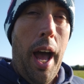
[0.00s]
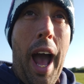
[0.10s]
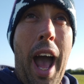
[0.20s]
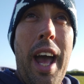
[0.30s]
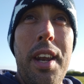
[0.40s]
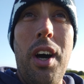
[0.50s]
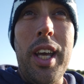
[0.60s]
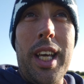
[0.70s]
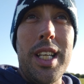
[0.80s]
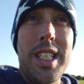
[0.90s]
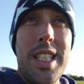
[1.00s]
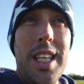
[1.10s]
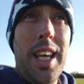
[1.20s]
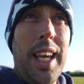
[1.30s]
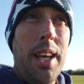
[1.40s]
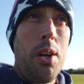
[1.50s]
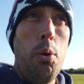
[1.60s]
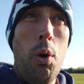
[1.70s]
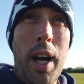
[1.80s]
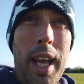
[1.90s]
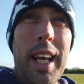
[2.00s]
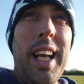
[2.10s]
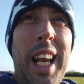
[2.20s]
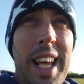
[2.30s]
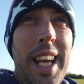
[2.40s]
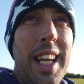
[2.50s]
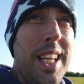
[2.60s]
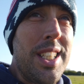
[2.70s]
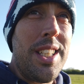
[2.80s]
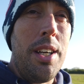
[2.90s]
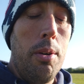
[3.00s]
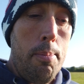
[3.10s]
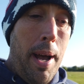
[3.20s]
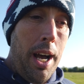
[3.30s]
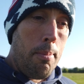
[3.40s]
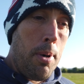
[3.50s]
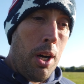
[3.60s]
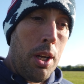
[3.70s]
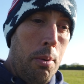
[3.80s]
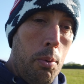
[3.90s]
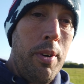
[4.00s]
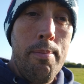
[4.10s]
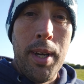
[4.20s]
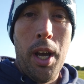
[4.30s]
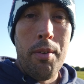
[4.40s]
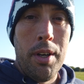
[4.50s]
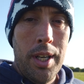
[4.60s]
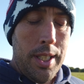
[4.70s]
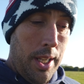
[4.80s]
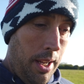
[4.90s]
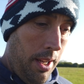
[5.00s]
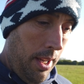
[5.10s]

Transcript: and I could see quite clearly still about a mile with my own eyes.